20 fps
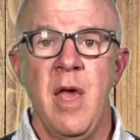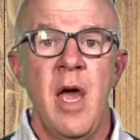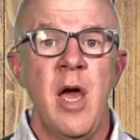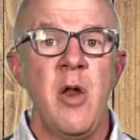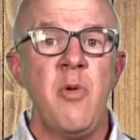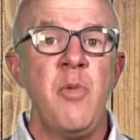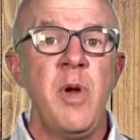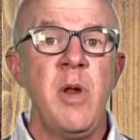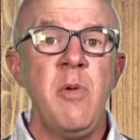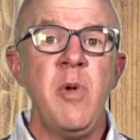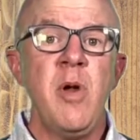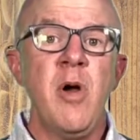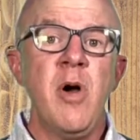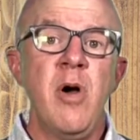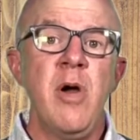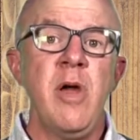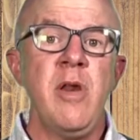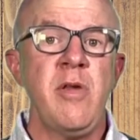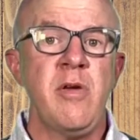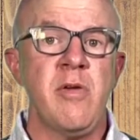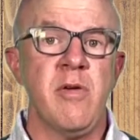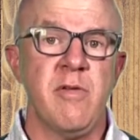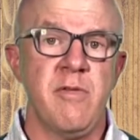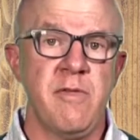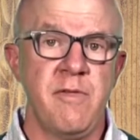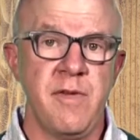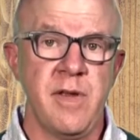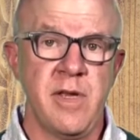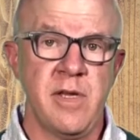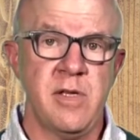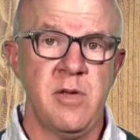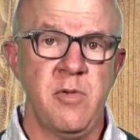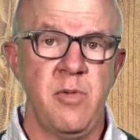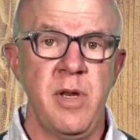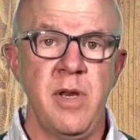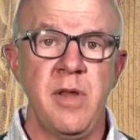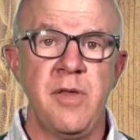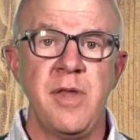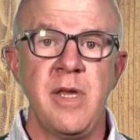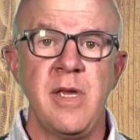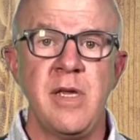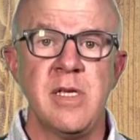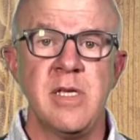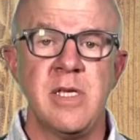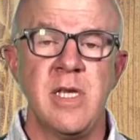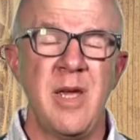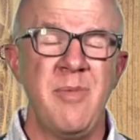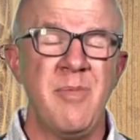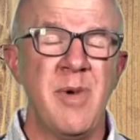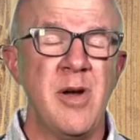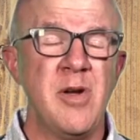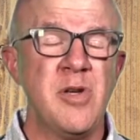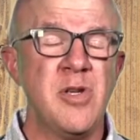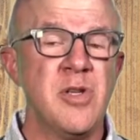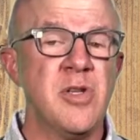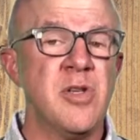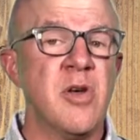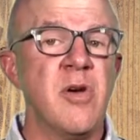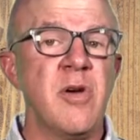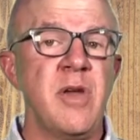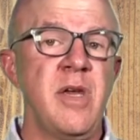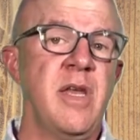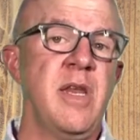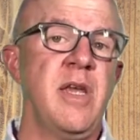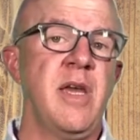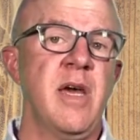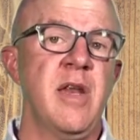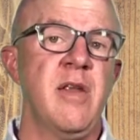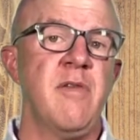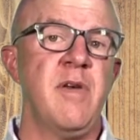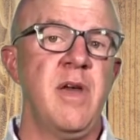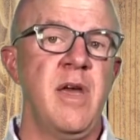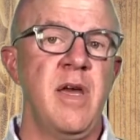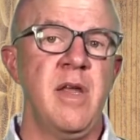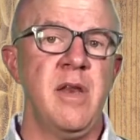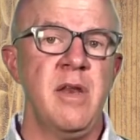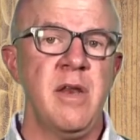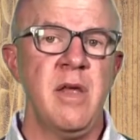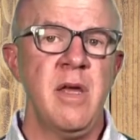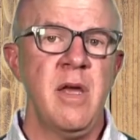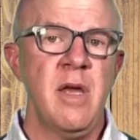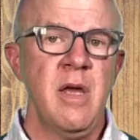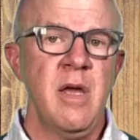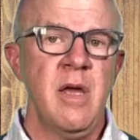And when we are in conflict, when emotions are getting out of hand,